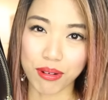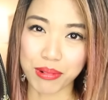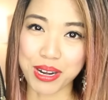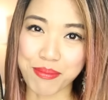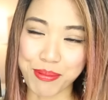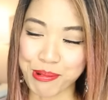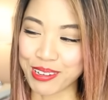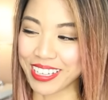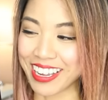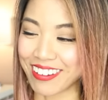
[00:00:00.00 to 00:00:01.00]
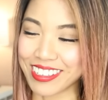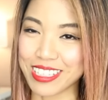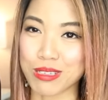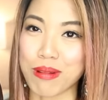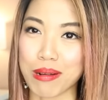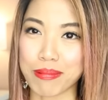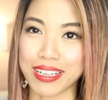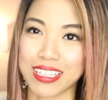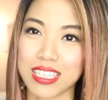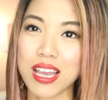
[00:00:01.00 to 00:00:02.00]
I'm going to be pulling out in this
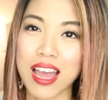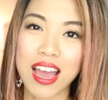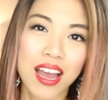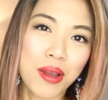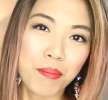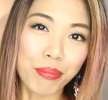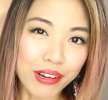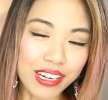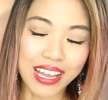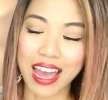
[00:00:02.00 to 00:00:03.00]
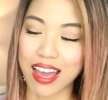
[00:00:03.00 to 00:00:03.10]
backpack. It's pretty